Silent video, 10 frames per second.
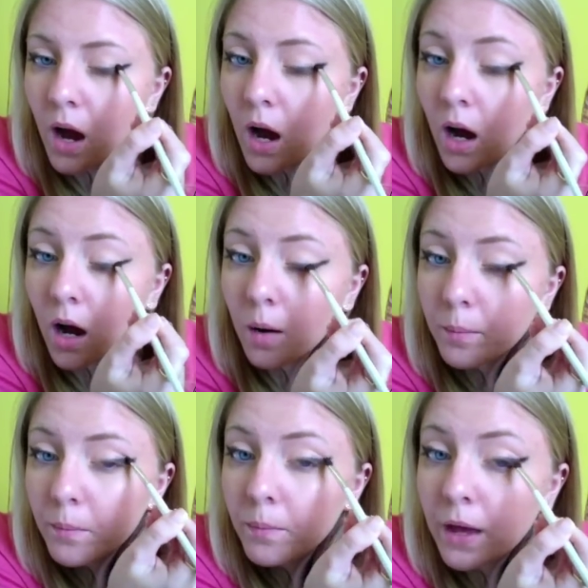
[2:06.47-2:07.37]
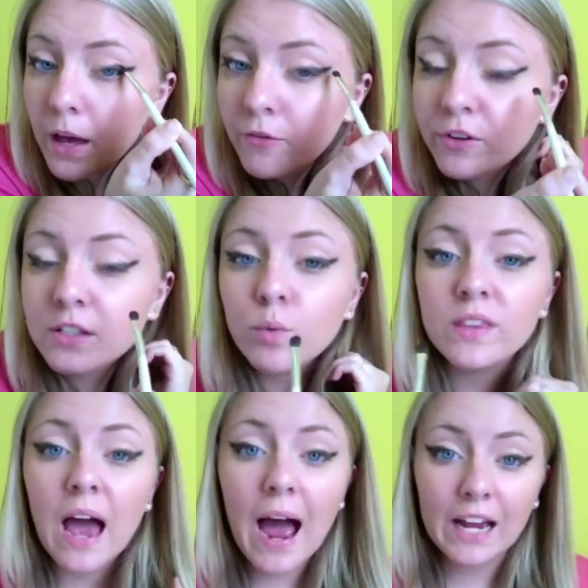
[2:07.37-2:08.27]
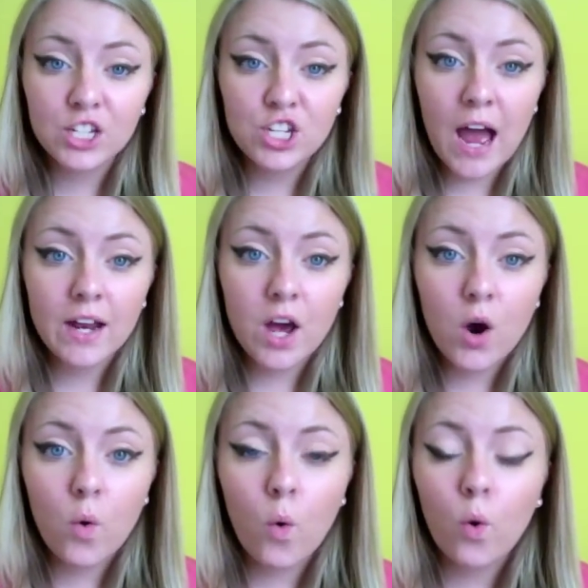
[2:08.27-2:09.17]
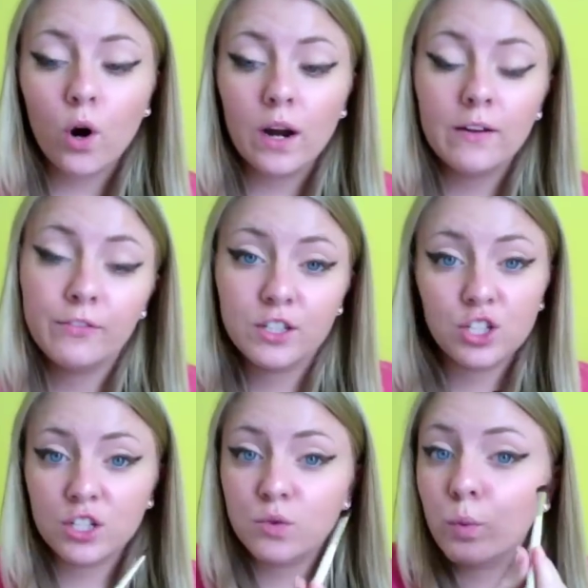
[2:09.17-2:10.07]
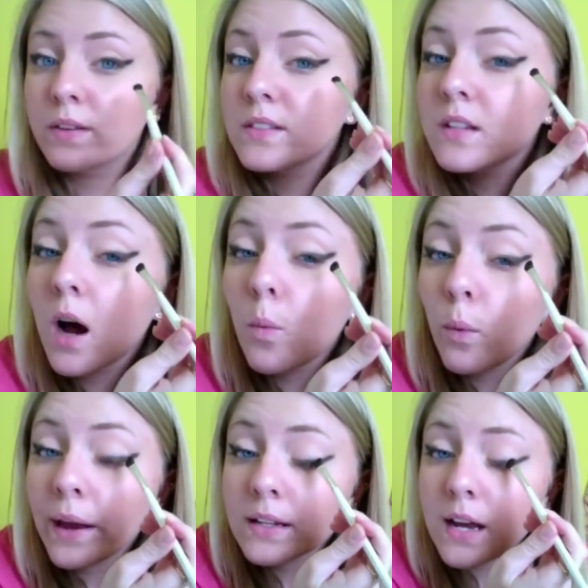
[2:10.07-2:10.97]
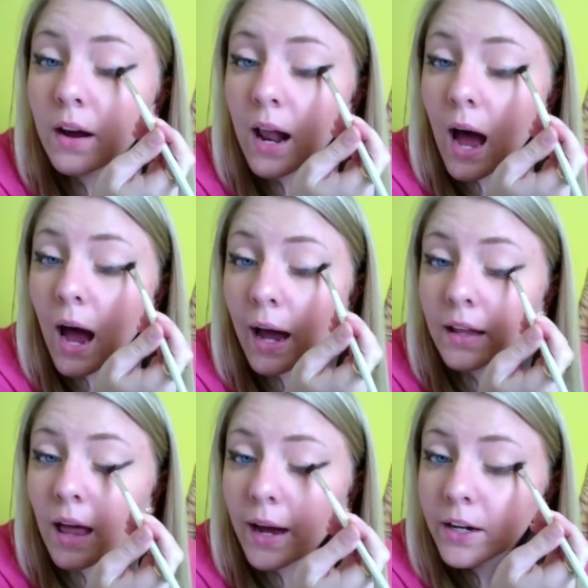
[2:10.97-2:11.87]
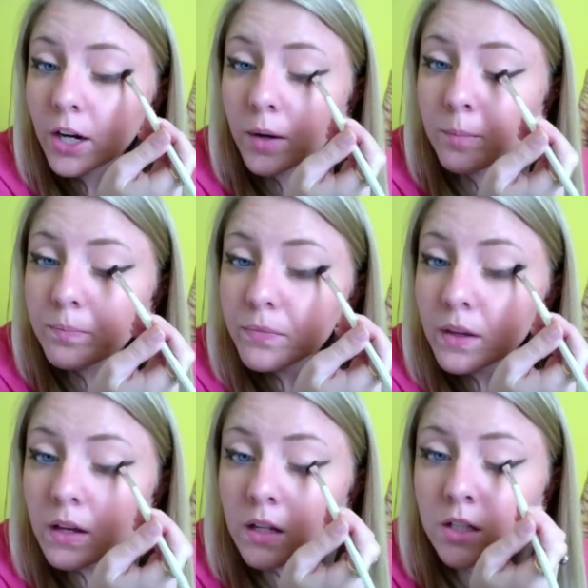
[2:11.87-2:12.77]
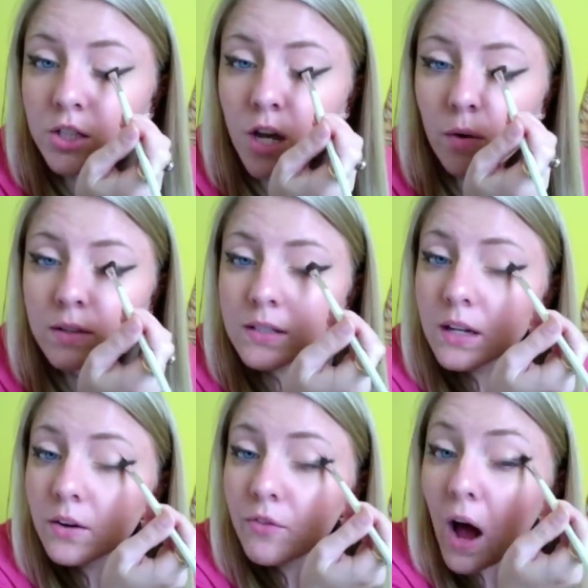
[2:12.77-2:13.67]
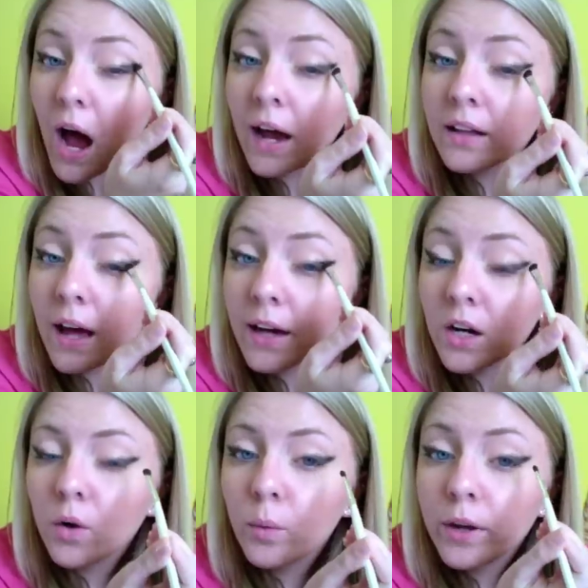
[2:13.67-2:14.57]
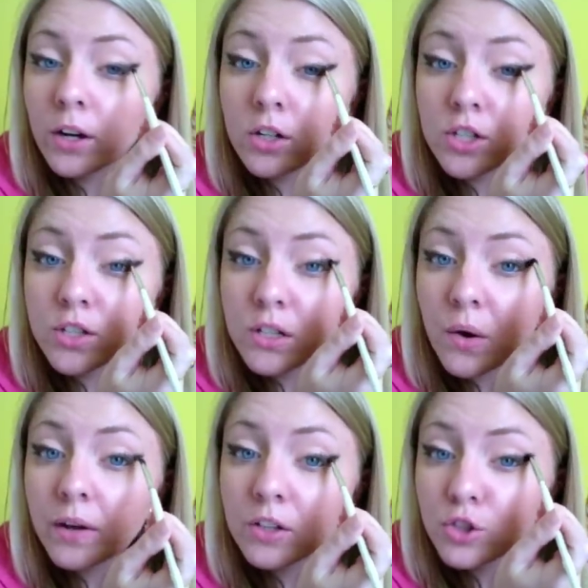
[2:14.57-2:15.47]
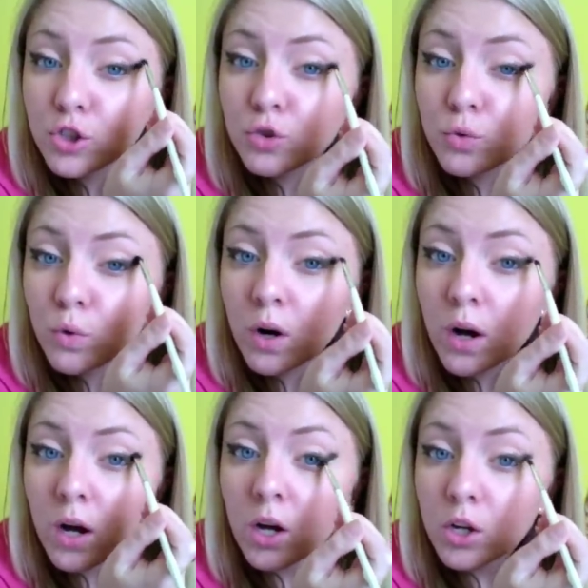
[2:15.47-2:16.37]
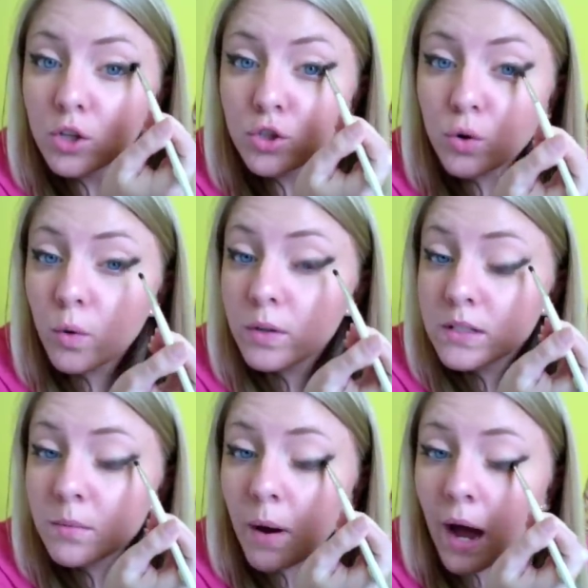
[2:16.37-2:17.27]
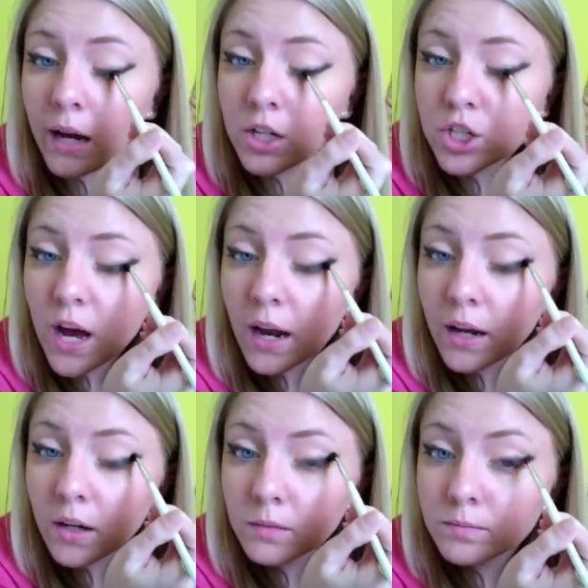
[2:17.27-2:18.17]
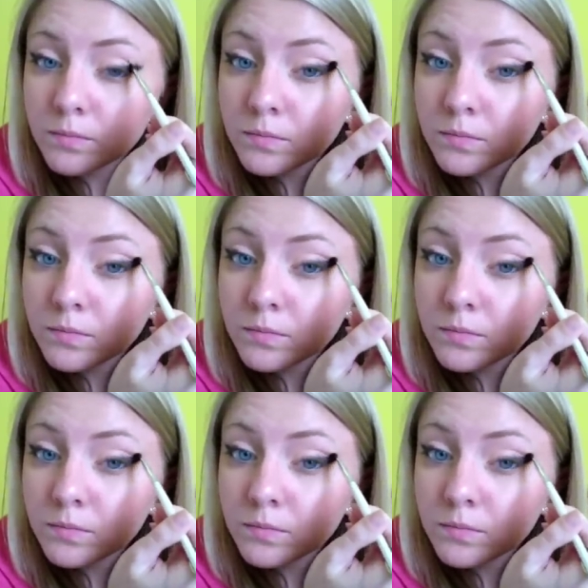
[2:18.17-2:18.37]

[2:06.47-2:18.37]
Um, if it's with eyeshadow or if it's just with some winged out eyeliner. So instead of eyeliner, we are just going to do it with some eyeshadow.